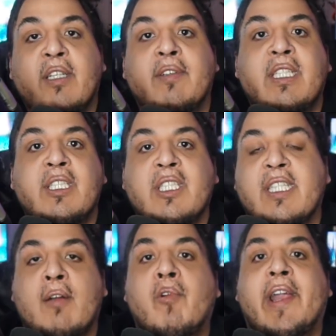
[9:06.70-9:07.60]
series, he's
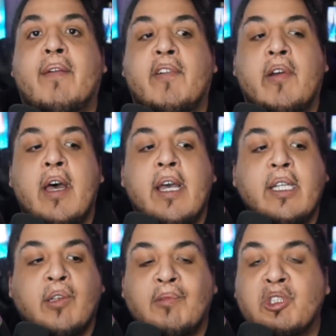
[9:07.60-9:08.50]
just like, whatever.
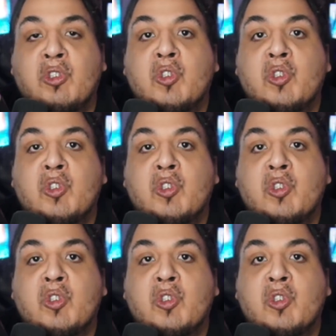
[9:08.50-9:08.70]
He's almost